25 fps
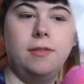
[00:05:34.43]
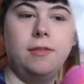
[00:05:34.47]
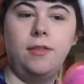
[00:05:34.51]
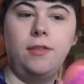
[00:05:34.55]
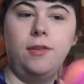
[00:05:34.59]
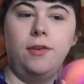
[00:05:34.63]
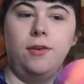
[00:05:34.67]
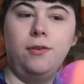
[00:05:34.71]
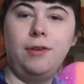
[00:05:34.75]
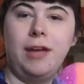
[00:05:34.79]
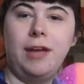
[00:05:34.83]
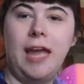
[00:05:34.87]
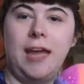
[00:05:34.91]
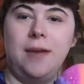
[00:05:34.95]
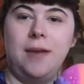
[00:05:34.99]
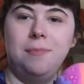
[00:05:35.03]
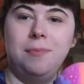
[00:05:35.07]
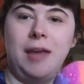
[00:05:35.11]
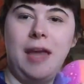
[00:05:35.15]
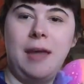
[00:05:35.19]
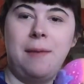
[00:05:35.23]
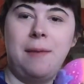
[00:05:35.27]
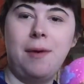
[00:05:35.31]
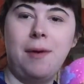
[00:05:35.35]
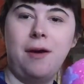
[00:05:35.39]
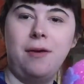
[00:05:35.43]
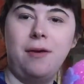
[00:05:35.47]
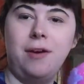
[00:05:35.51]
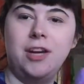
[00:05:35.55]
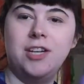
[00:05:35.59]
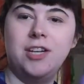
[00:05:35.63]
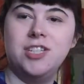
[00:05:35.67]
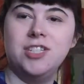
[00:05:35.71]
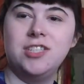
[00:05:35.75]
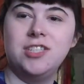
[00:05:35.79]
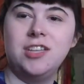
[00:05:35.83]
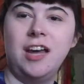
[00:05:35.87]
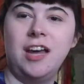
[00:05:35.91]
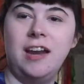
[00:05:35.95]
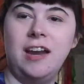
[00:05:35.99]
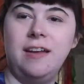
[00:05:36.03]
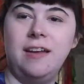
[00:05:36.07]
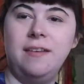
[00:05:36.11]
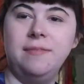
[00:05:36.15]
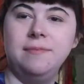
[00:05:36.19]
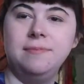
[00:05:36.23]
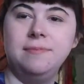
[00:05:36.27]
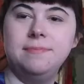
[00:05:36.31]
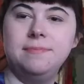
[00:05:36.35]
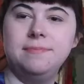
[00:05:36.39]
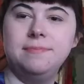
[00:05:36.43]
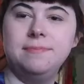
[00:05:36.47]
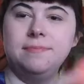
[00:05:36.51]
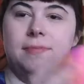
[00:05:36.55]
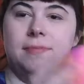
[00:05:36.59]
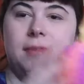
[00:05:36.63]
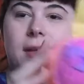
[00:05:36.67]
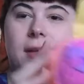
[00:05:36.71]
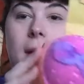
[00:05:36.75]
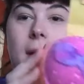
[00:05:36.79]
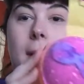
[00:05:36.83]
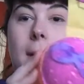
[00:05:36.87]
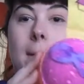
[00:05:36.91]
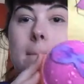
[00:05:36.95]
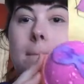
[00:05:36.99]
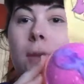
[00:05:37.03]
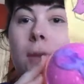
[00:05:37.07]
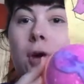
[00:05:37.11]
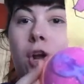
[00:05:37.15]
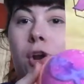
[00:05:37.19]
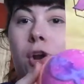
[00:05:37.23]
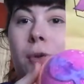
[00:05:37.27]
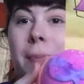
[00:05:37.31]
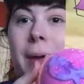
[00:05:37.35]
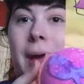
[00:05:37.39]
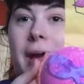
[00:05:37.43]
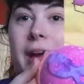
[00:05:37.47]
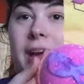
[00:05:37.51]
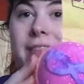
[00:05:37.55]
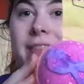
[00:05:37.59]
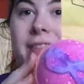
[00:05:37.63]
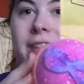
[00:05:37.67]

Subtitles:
The little cape came out and I just kind of put her back